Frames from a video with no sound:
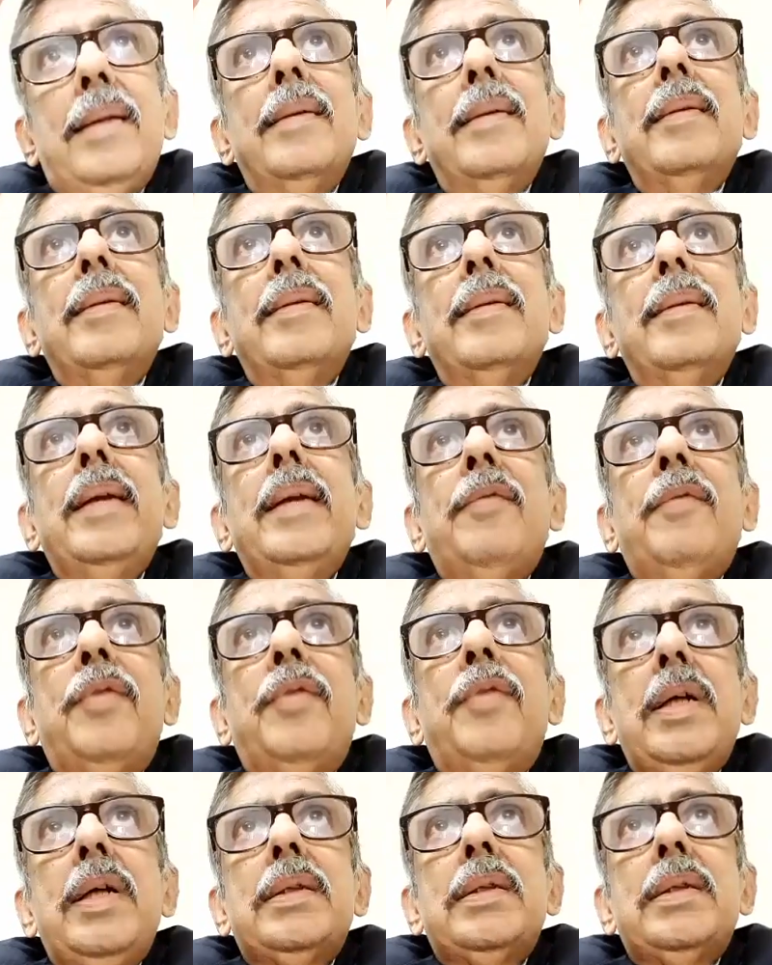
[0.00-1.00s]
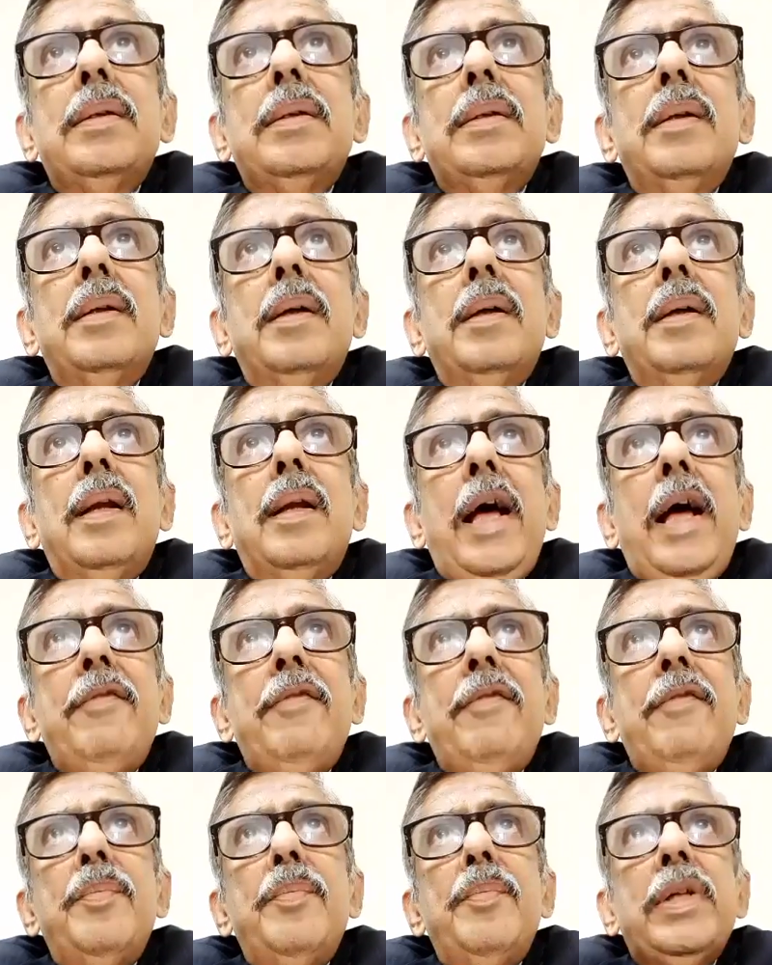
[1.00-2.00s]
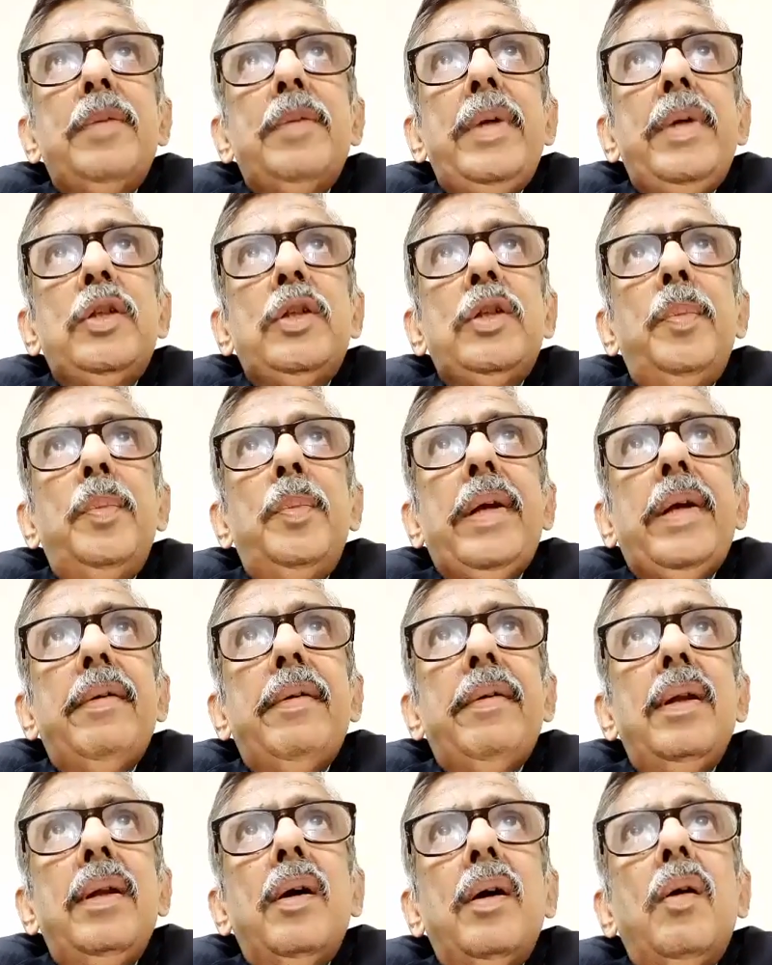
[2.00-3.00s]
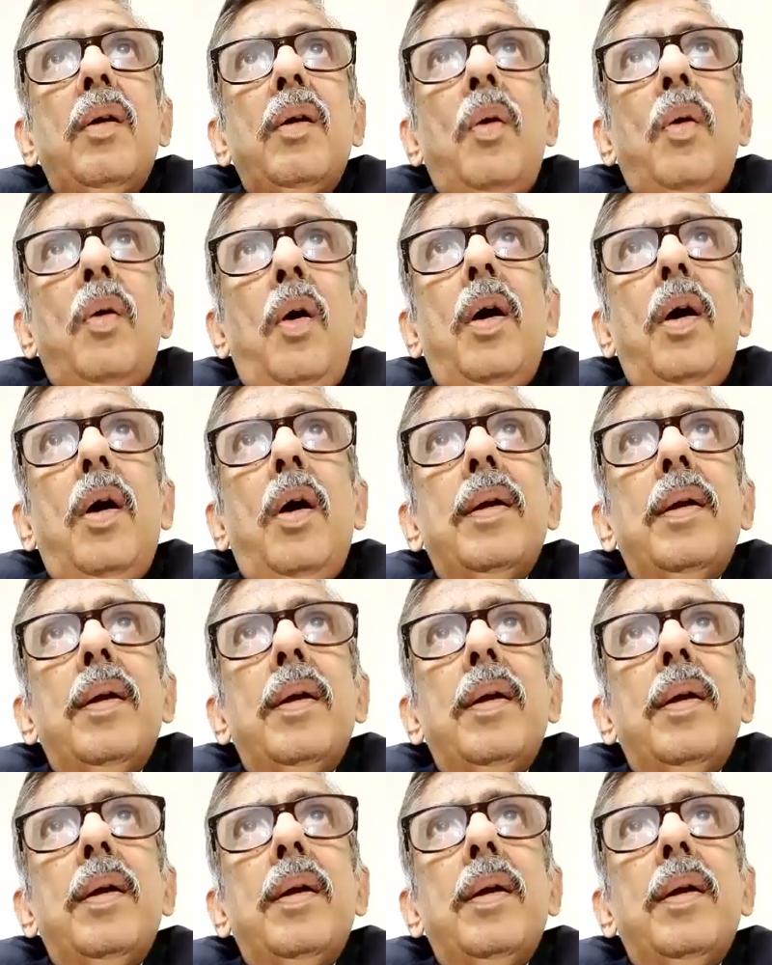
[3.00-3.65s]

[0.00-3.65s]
that first life imprisonment should be given, or